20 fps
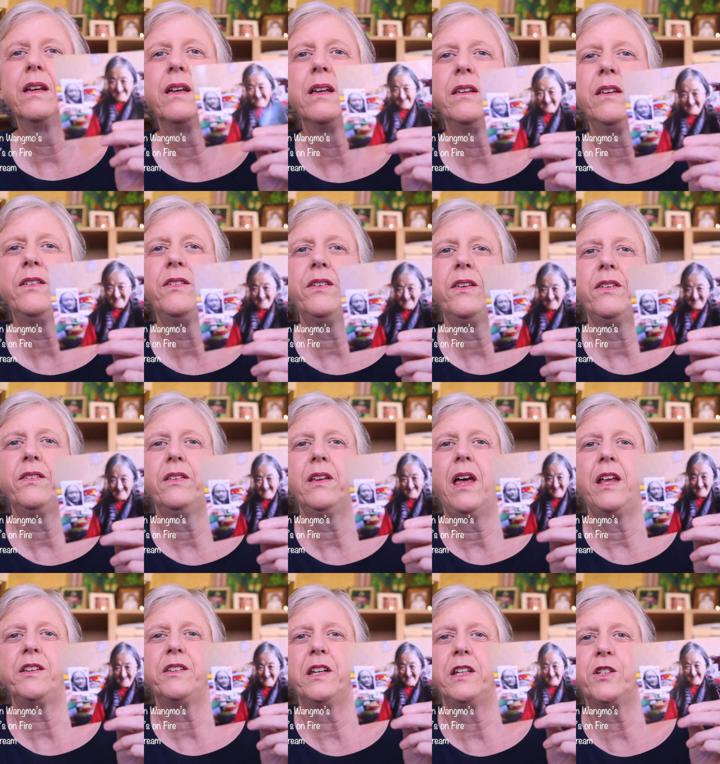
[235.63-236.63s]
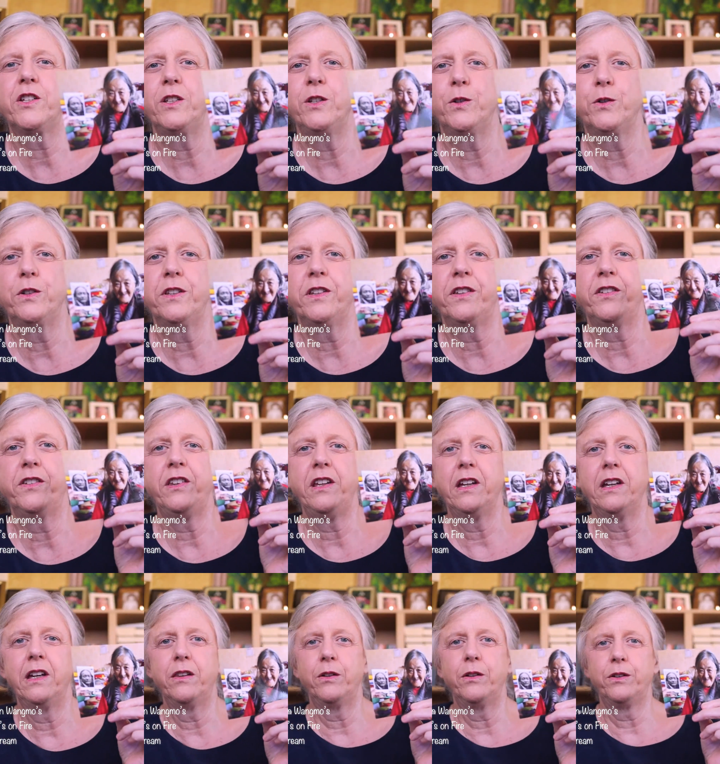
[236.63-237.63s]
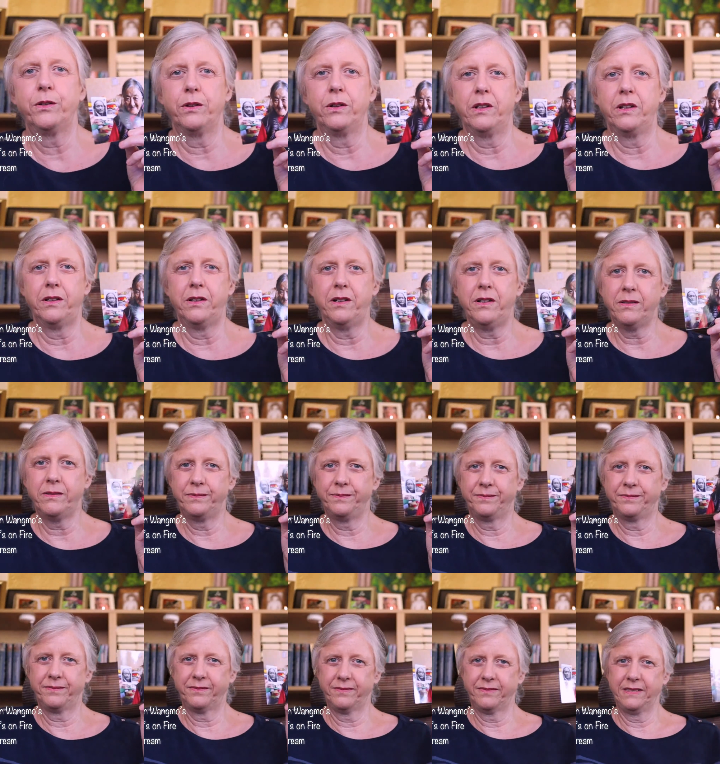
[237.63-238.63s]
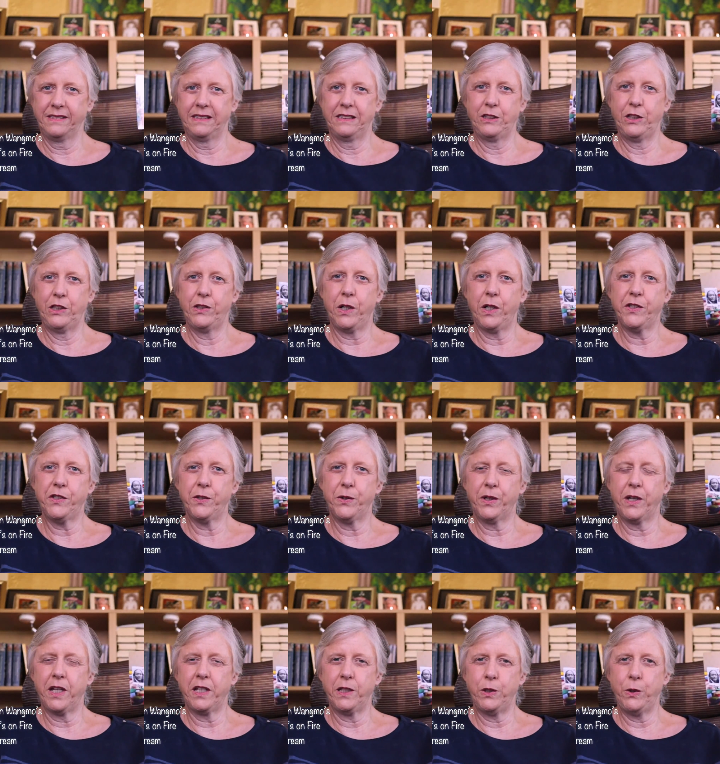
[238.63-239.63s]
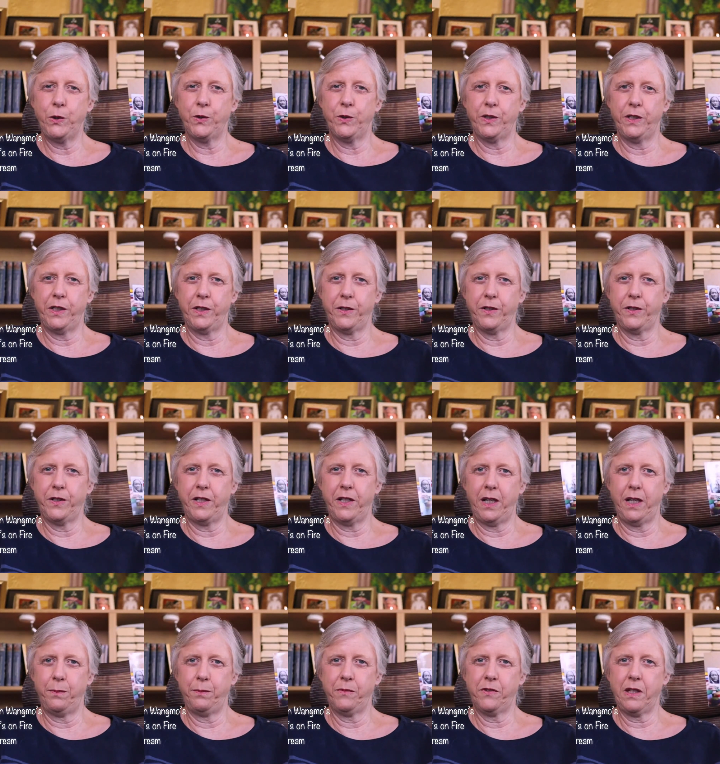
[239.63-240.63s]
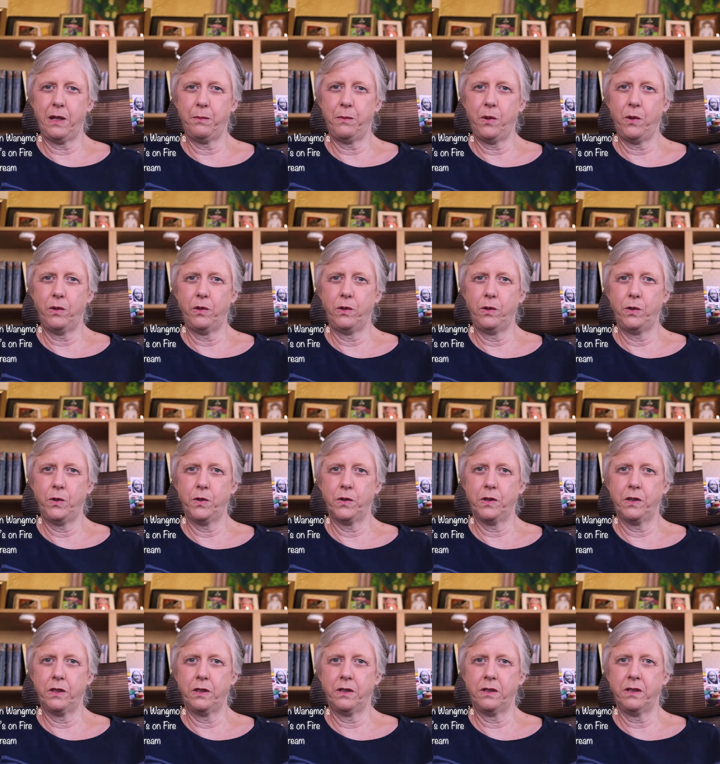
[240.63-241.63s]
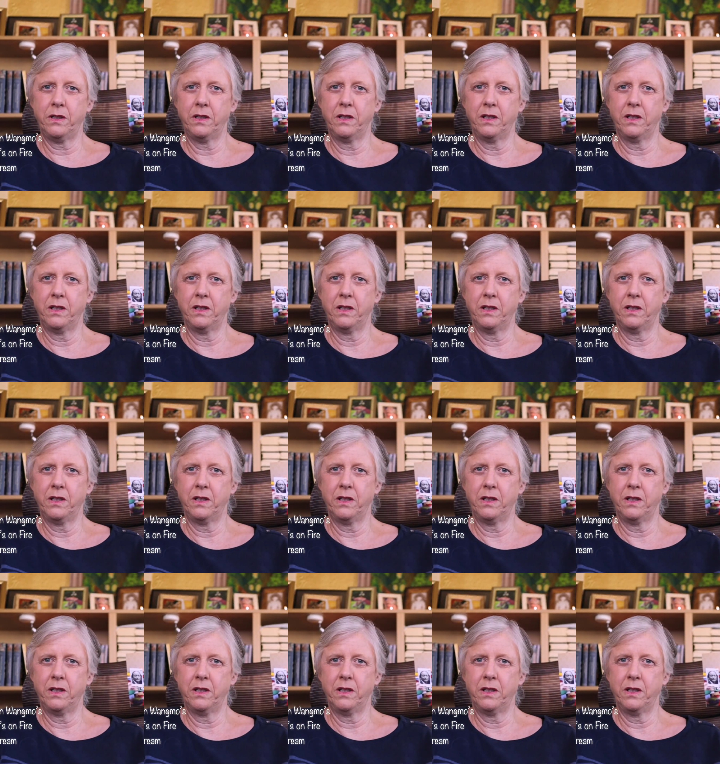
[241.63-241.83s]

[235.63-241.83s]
This is not Dechen Yudrin, this is the other daughter. She's also got Yudrin in her name, Semo Yudrin.